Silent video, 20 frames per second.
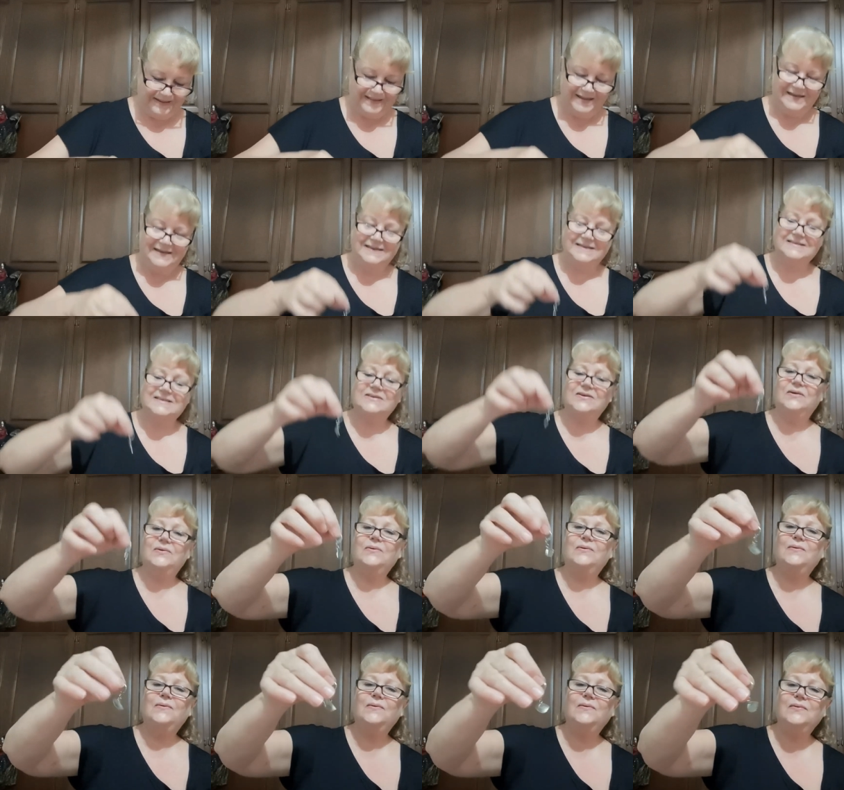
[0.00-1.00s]
And then it's
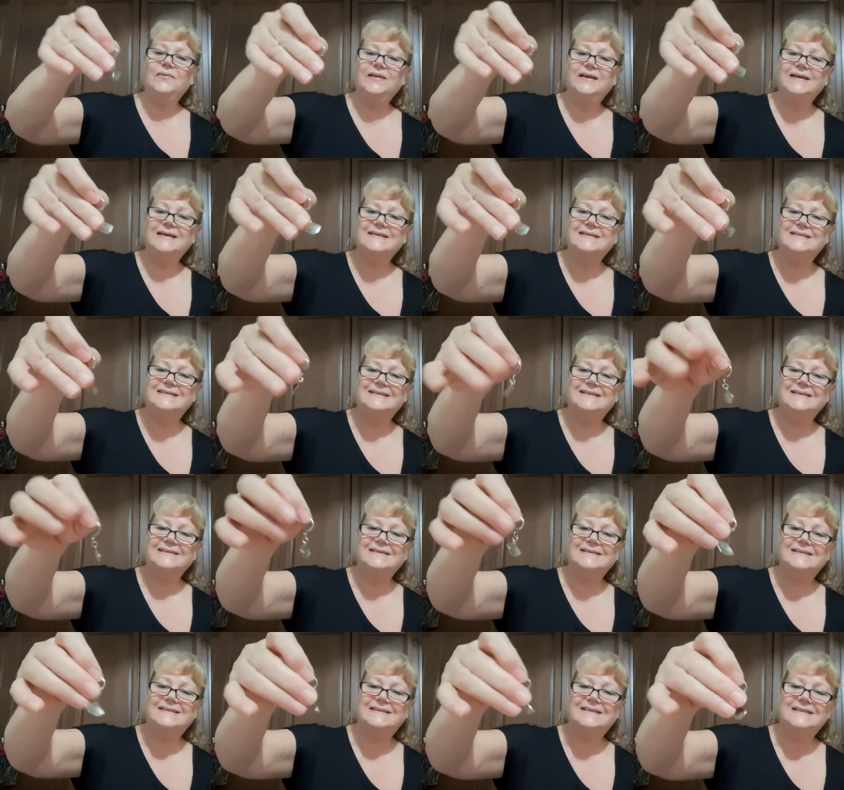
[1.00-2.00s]
got all these
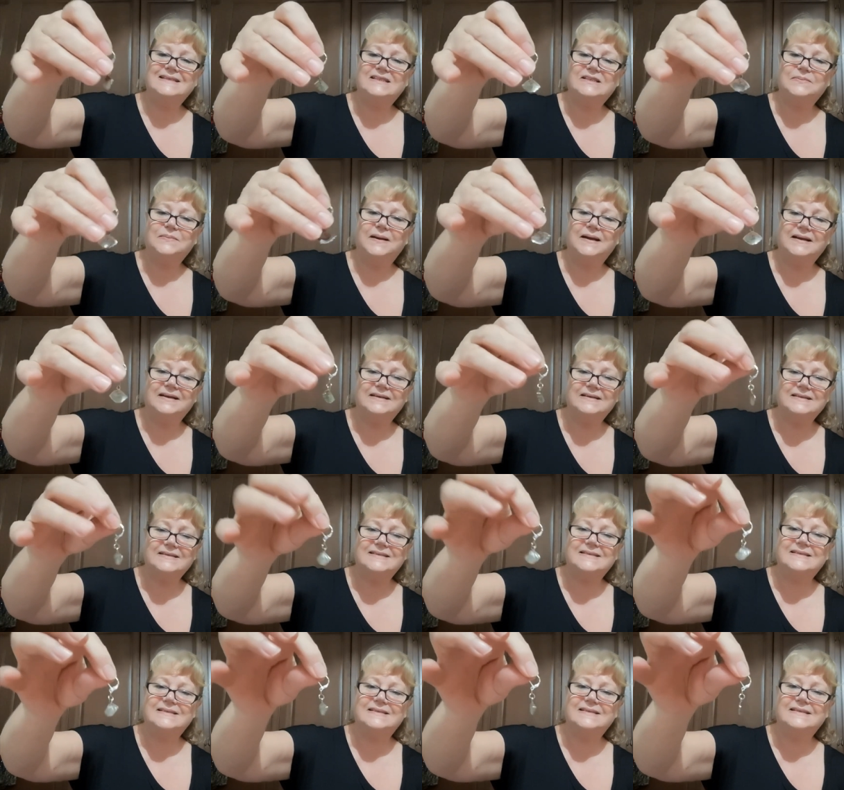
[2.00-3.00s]
little stitch
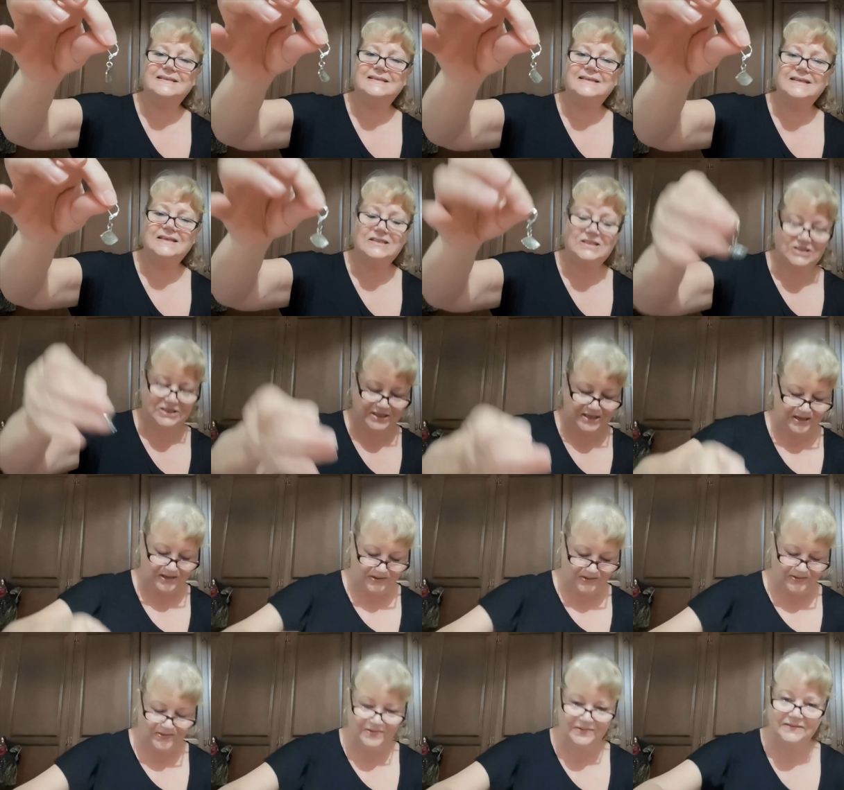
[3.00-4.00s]
markers.
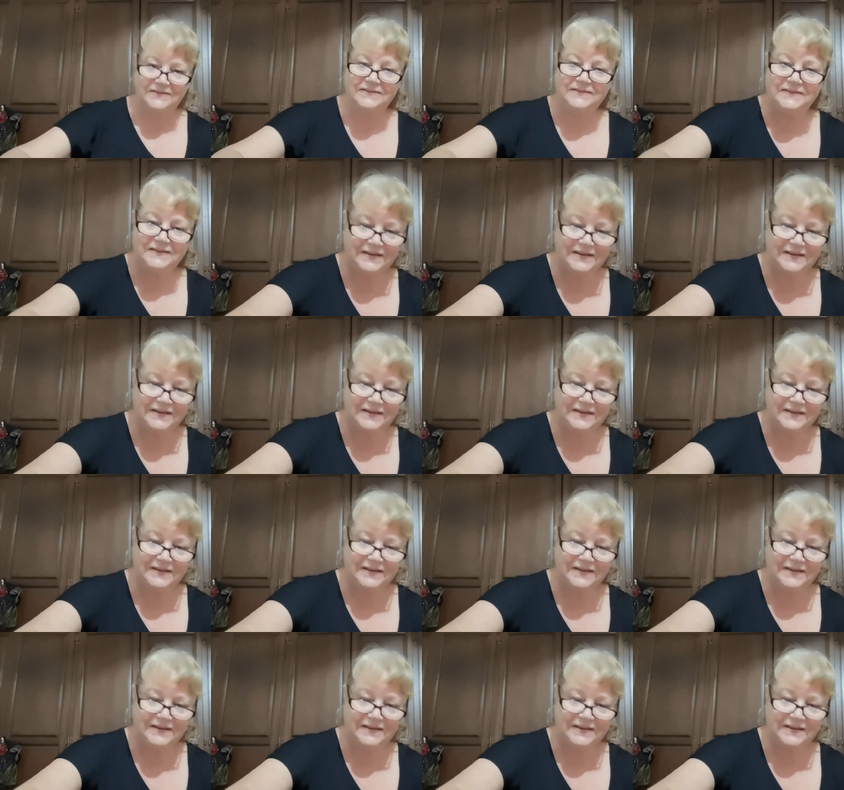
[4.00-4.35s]
Seashell.